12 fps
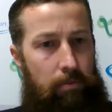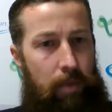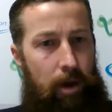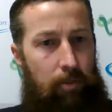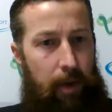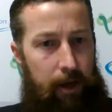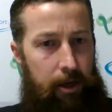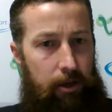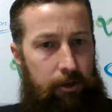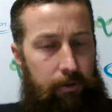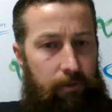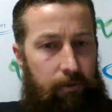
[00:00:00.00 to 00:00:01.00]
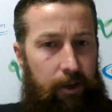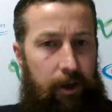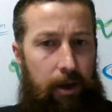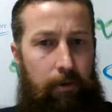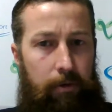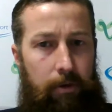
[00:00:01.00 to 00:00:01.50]
Mel Backhouse from Vic
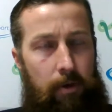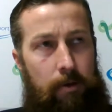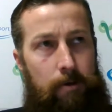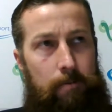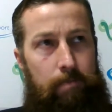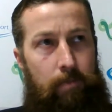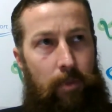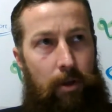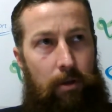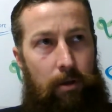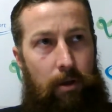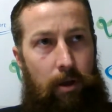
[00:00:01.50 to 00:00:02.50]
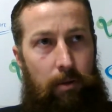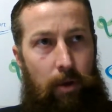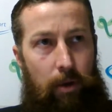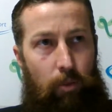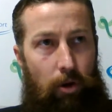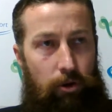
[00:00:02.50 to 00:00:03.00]
Health,
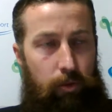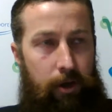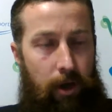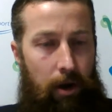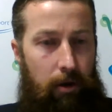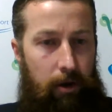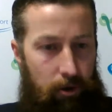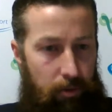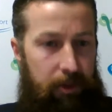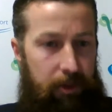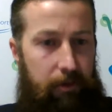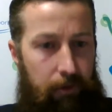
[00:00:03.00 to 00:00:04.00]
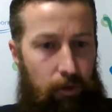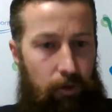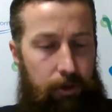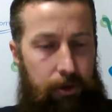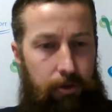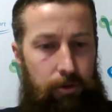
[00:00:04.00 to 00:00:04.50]
whilst we know it could be
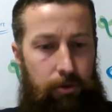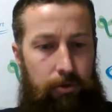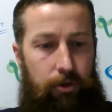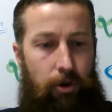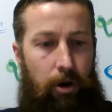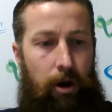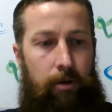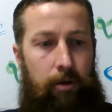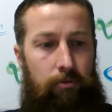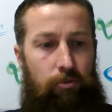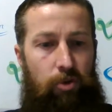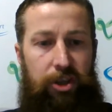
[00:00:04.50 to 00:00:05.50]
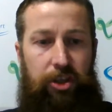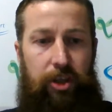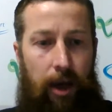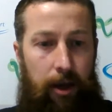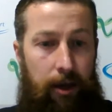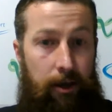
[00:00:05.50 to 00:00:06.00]
difficult to try and
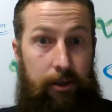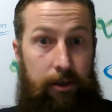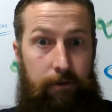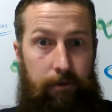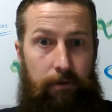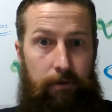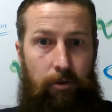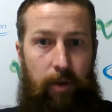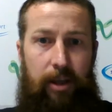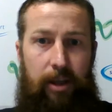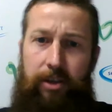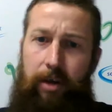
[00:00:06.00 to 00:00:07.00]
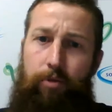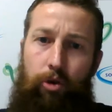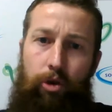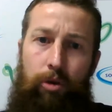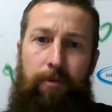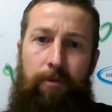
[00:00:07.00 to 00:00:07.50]
restart in a different format, is there
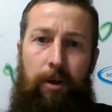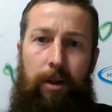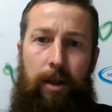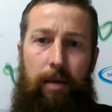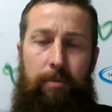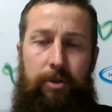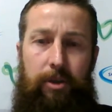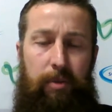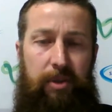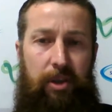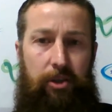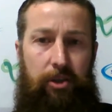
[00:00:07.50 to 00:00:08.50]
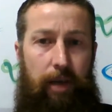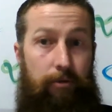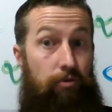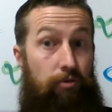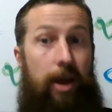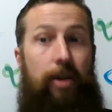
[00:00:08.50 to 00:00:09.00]
room for clubs to potentially
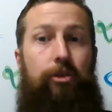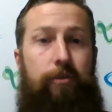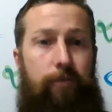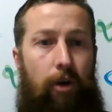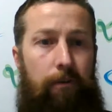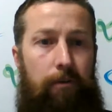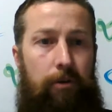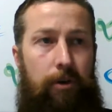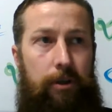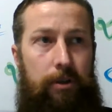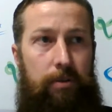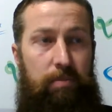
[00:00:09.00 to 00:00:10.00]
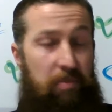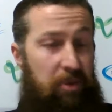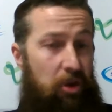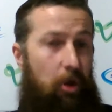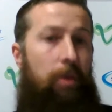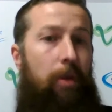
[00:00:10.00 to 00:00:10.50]
have a range of offerings
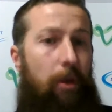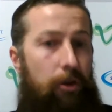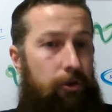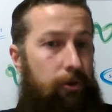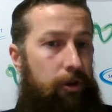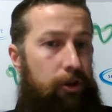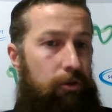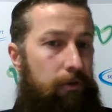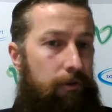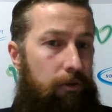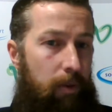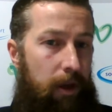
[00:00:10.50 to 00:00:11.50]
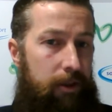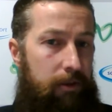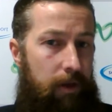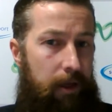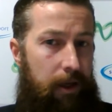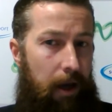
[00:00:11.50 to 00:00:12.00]
beyond those traditional
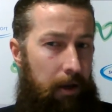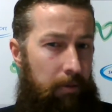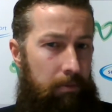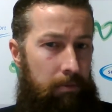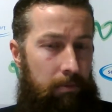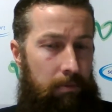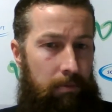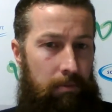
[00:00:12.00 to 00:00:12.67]
formats of their game?